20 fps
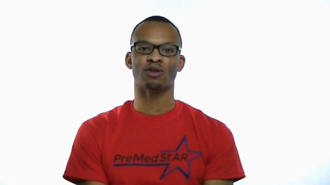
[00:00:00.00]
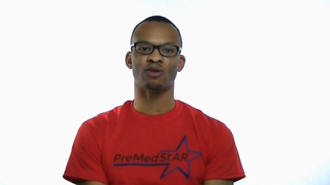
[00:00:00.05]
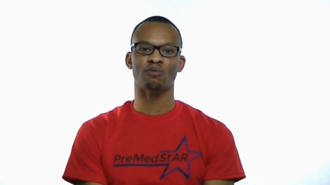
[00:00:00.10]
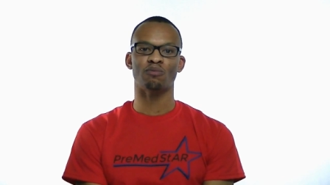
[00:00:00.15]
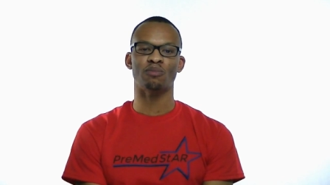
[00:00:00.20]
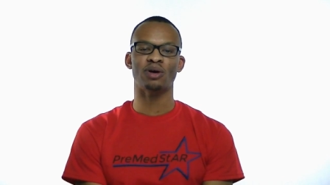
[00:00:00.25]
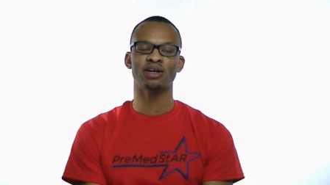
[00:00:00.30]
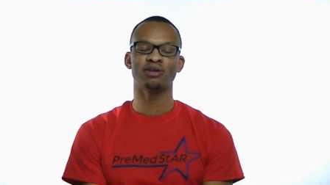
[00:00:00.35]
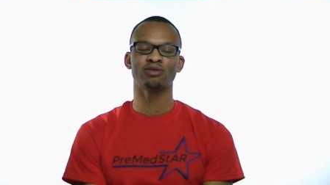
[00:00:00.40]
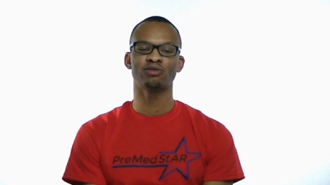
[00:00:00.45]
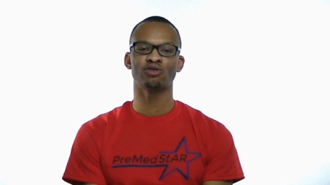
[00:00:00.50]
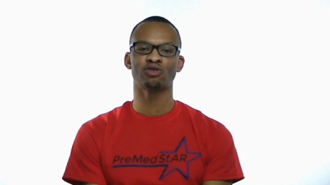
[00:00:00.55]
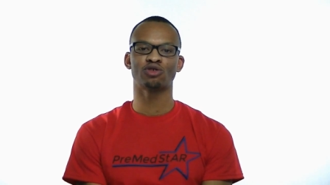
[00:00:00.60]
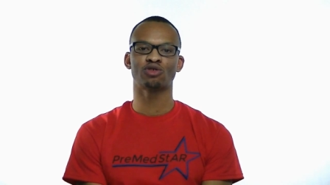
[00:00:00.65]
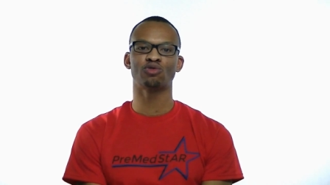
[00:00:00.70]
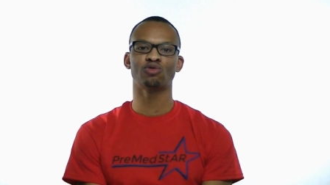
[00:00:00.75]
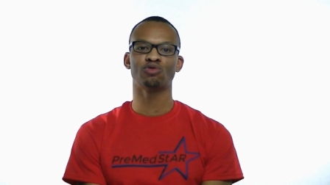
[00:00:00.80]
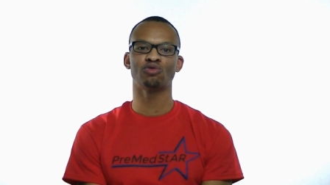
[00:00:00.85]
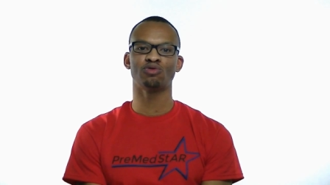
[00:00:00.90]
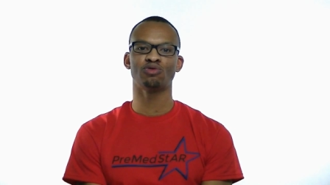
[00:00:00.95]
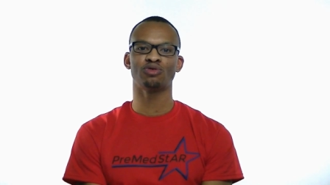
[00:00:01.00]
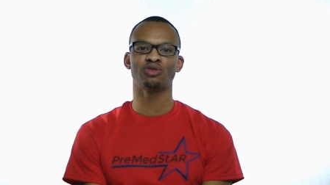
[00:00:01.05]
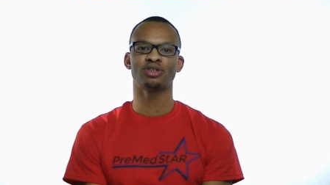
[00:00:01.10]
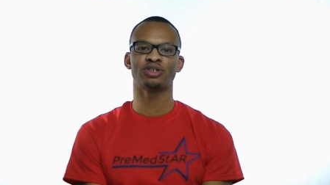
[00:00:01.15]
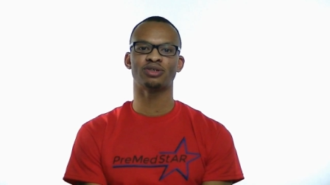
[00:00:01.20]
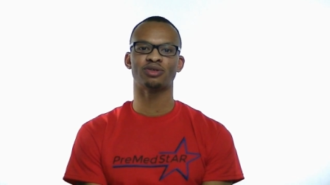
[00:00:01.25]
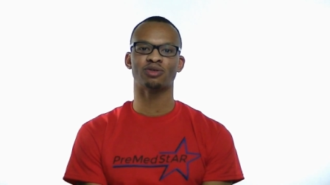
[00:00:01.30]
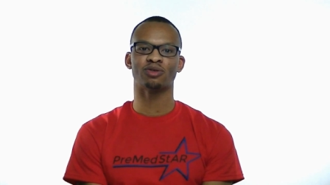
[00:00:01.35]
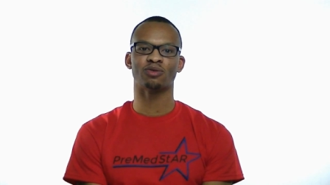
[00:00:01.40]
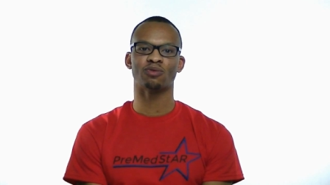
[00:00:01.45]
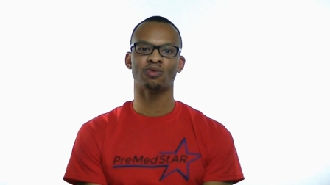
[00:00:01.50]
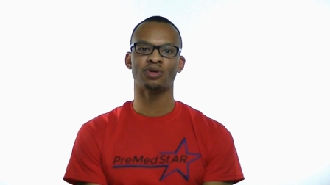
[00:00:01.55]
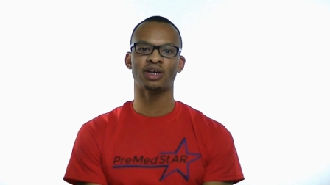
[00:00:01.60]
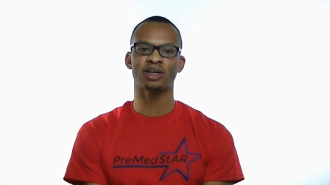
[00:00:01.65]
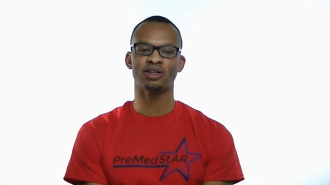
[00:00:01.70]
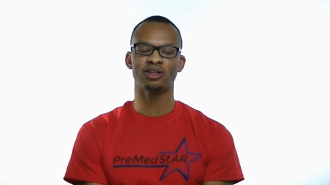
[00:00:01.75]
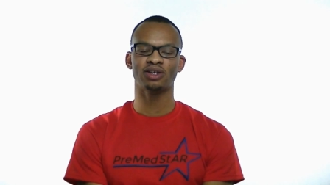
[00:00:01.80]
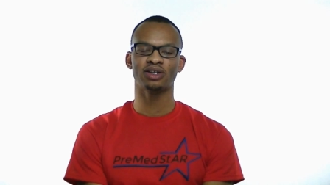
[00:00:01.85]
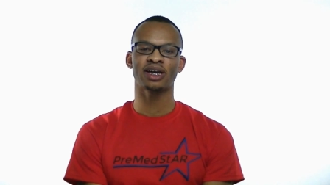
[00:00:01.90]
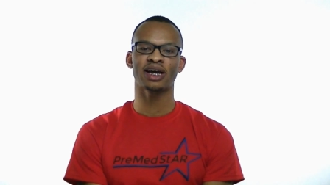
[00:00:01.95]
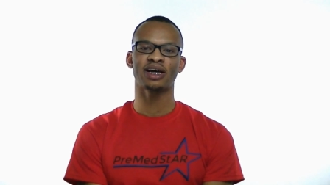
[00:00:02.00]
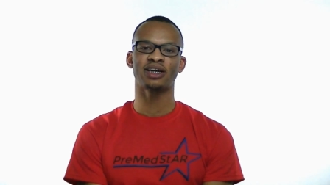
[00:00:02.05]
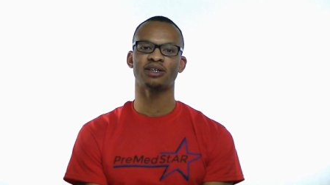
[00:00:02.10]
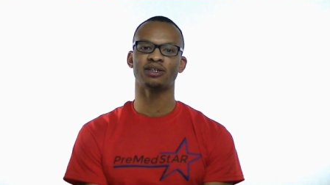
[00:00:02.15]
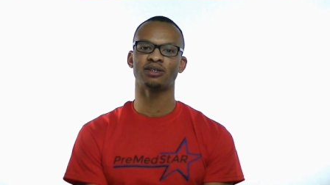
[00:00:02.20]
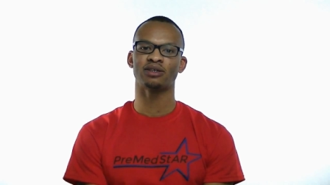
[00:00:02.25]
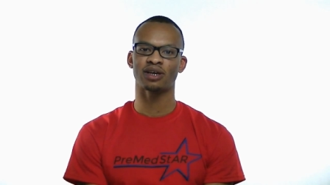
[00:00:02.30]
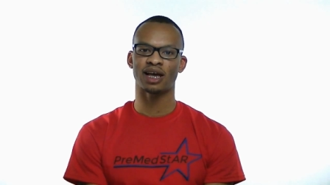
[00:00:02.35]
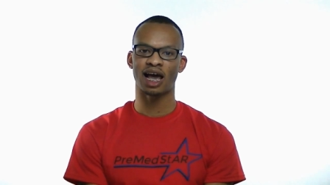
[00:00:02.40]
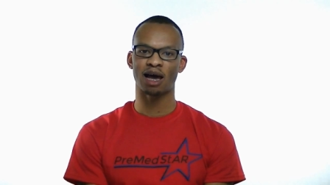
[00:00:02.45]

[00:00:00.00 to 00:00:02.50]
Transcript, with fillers: medical schools, when they look at an